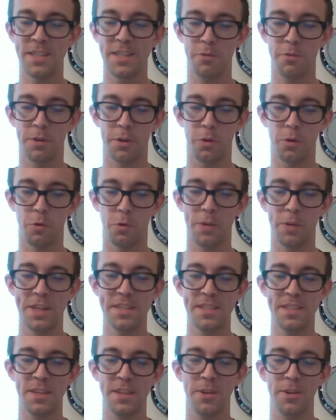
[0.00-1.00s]
critical
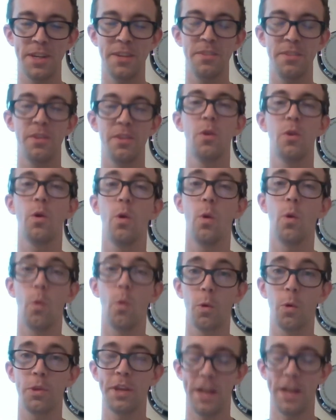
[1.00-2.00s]
race theory
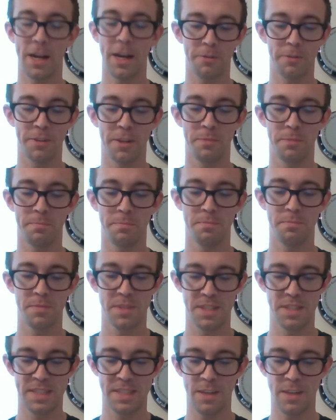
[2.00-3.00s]
or the acronym
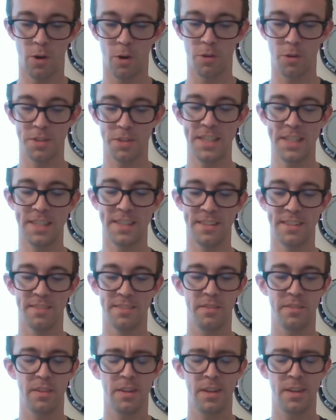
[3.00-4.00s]
CRT.
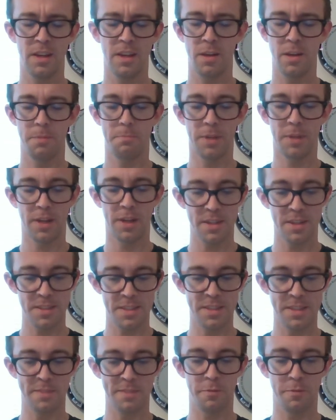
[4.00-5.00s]
Because
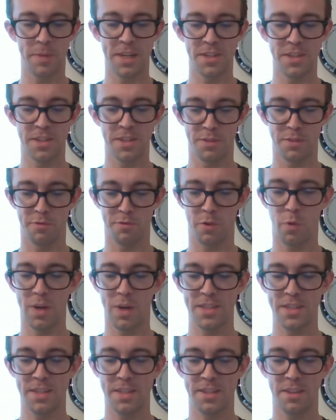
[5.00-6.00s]
this information is
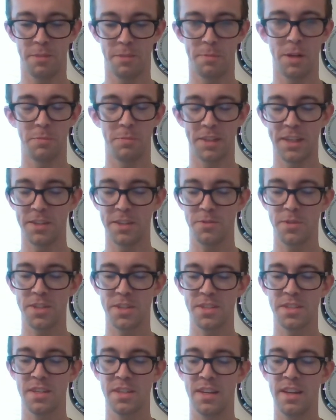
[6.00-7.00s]
requested in the public
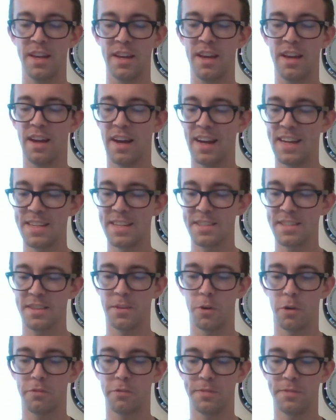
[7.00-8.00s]
interest, I ask that
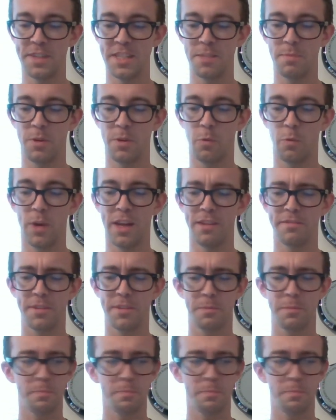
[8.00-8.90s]
all fees be waived.